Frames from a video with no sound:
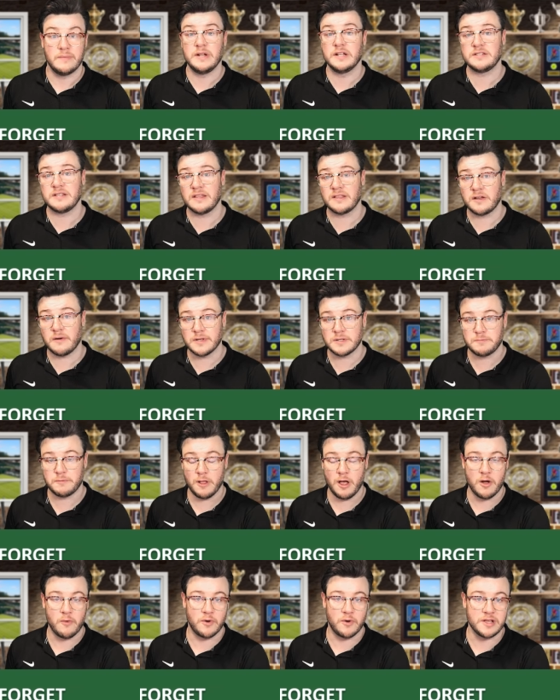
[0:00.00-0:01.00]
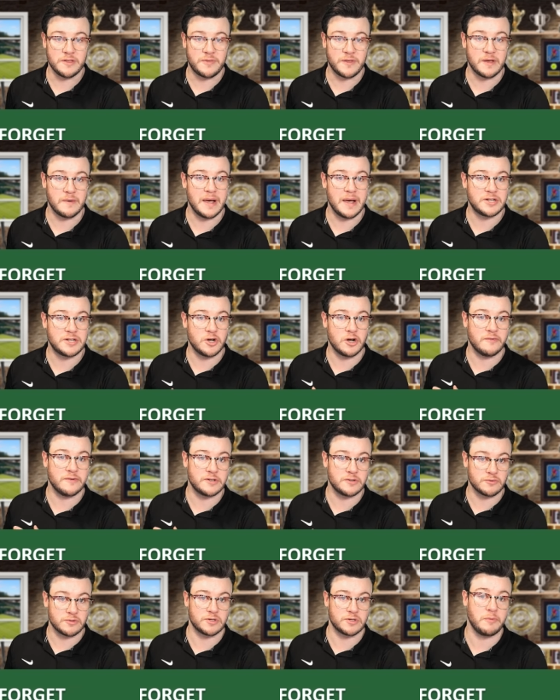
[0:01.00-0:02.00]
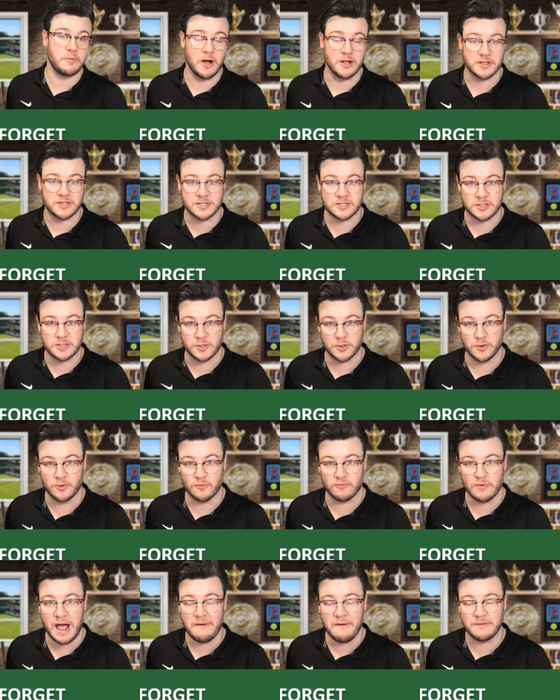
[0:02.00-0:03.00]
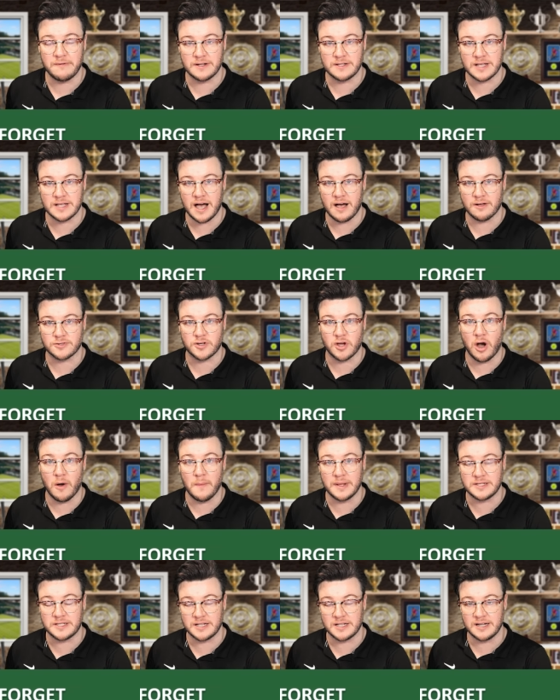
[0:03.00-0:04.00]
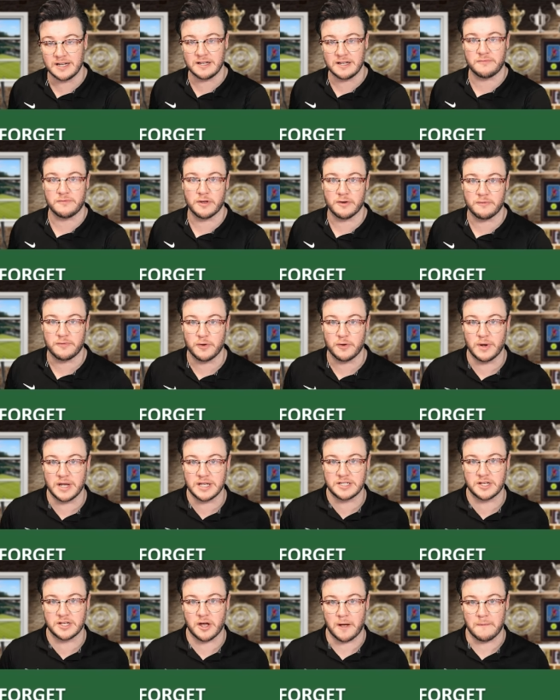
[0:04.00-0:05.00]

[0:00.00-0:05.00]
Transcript: Let me know down in the comments below. What do you think about Djokovic's response to Rafa Nadal's comments in an interview a few weeks